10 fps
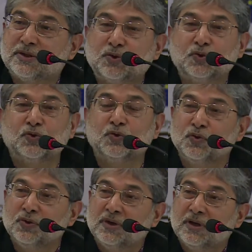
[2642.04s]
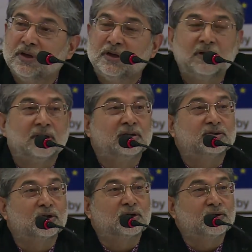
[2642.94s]
the two
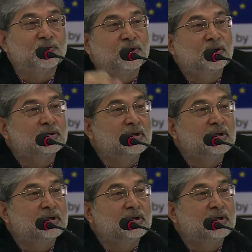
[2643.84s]
sort of